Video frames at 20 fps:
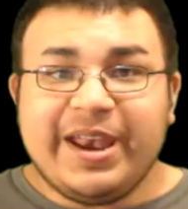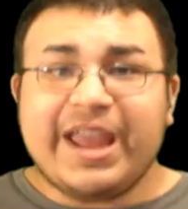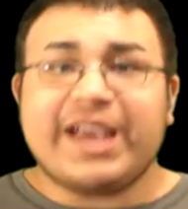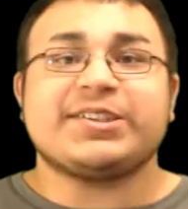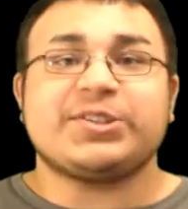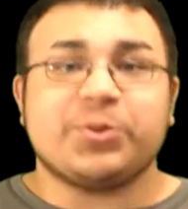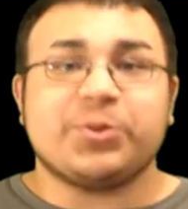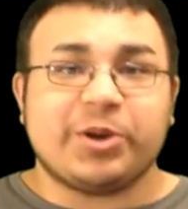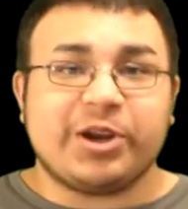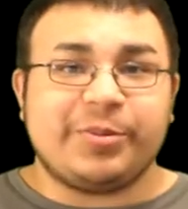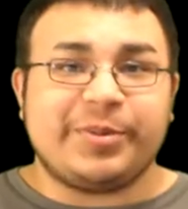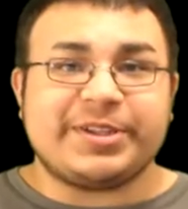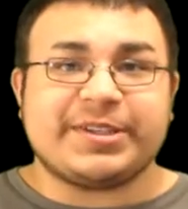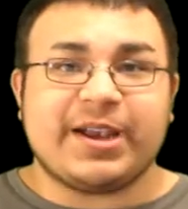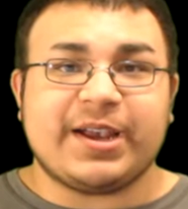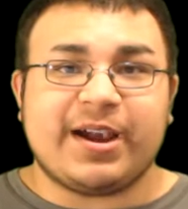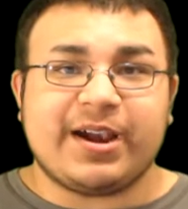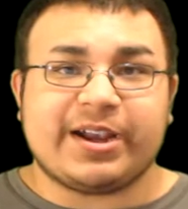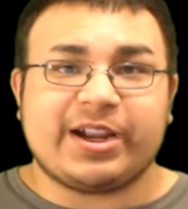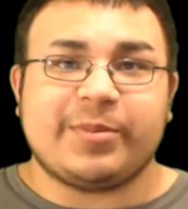Next, we're going to be
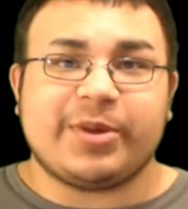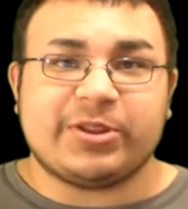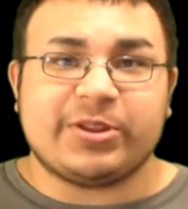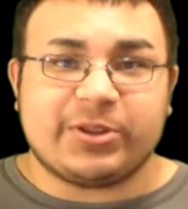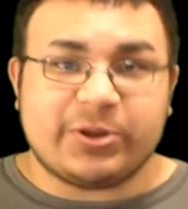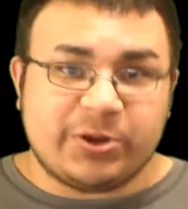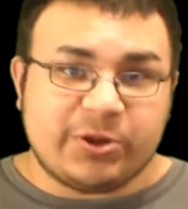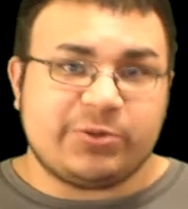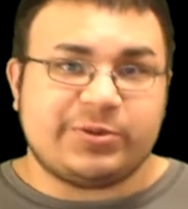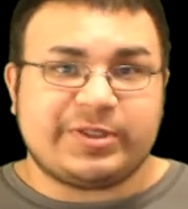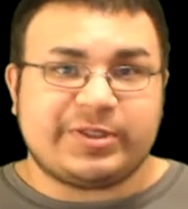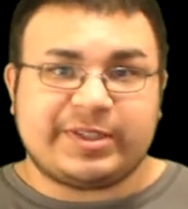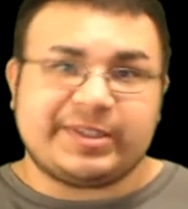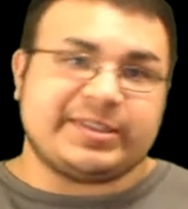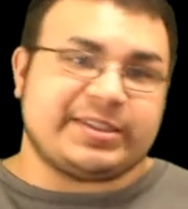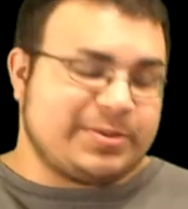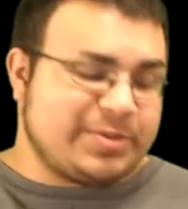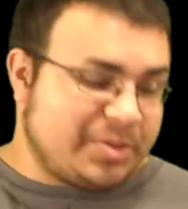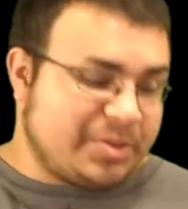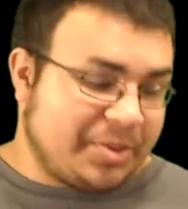talking about the new
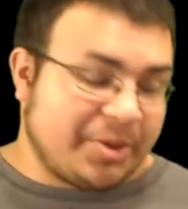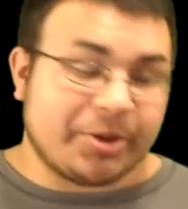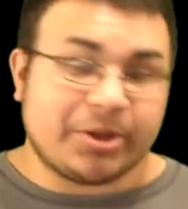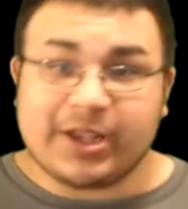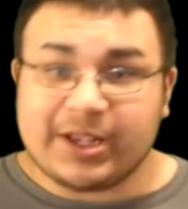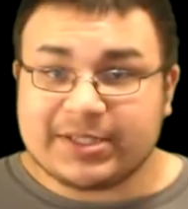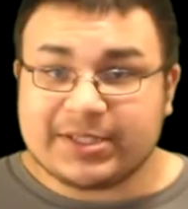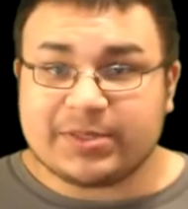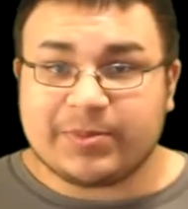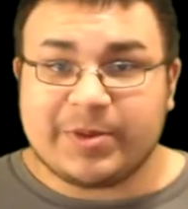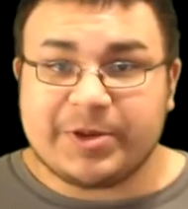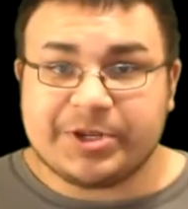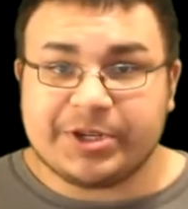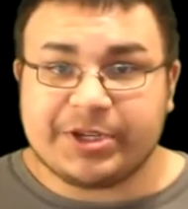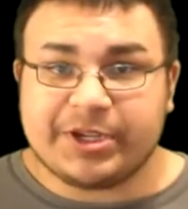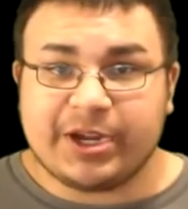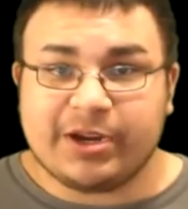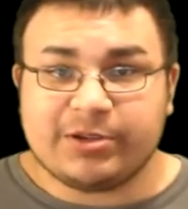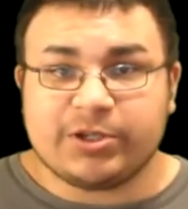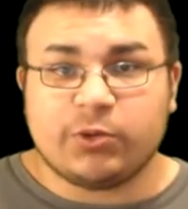system to be able to customize
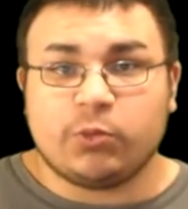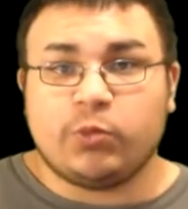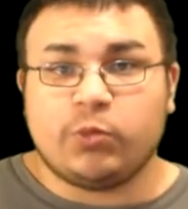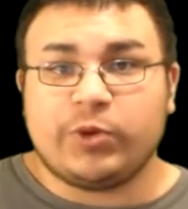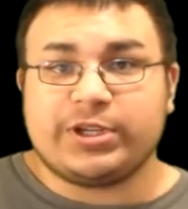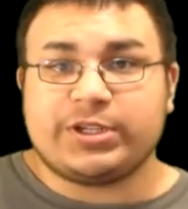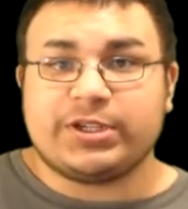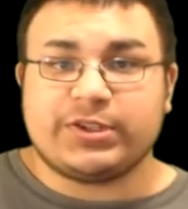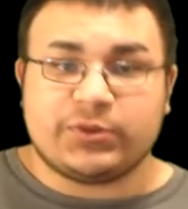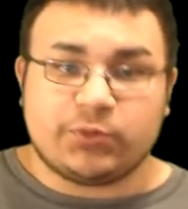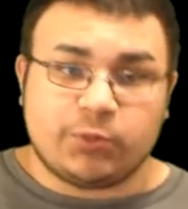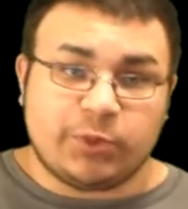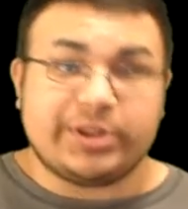your character, which is